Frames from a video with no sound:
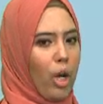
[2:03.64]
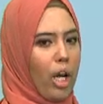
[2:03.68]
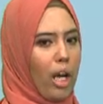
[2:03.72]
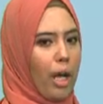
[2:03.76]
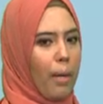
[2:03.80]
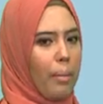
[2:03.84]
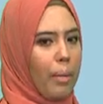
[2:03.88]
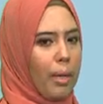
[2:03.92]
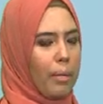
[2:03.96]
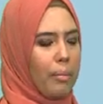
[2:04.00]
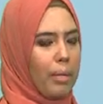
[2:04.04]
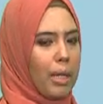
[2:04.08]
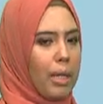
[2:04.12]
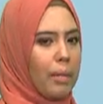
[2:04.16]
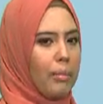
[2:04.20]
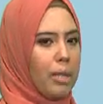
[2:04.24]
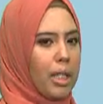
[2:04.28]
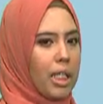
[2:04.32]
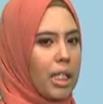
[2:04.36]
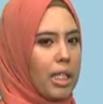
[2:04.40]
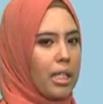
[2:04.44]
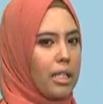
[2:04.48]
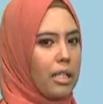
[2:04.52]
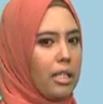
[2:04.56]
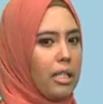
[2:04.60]
mm
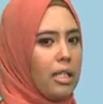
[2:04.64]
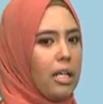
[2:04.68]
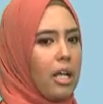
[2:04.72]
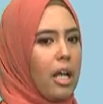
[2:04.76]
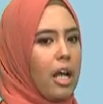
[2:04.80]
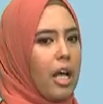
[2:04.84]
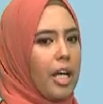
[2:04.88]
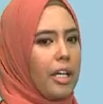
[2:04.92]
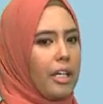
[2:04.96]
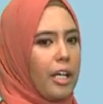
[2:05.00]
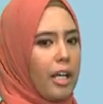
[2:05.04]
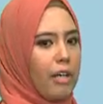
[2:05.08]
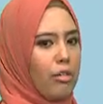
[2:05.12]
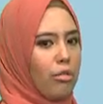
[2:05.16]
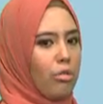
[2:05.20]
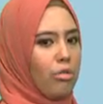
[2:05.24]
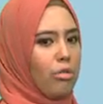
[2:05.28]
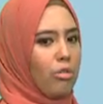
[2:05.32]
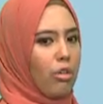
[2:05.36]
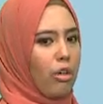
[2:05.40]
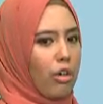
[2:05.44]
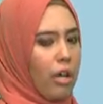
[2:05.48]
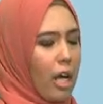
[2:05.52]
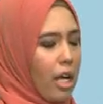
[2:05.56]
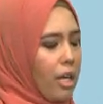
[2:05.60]
dan
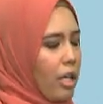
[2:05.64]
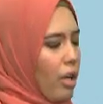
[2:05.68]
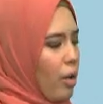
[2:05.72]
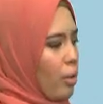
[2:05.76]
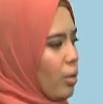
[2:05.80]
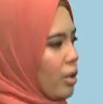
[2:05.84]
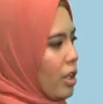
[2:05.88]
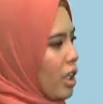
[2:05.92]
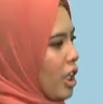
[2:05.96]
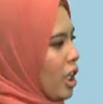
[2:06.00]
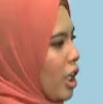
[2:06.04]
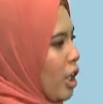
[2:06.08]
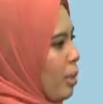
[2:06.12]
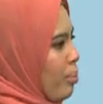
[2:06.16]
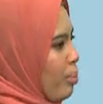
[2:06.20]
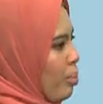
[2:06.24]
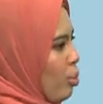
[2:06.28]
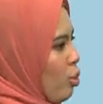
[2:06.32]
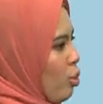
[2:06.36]
untuk Ranau 30.0